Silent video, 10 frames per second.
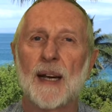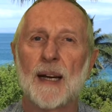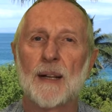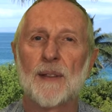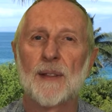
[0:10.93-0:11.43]

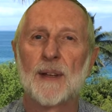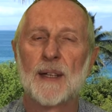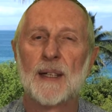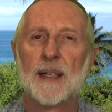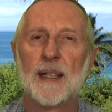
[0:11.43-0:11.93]
health,
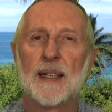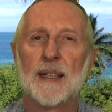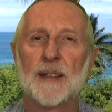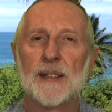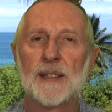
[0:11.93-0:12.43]

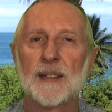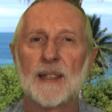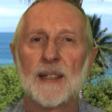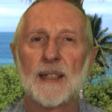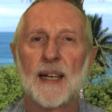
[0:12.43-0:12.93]
illness,
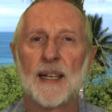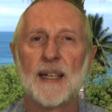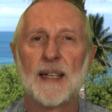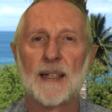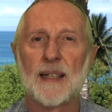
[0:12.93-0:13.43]
and
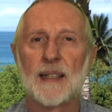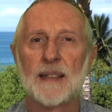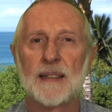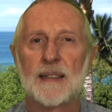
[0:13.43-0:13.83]
healing.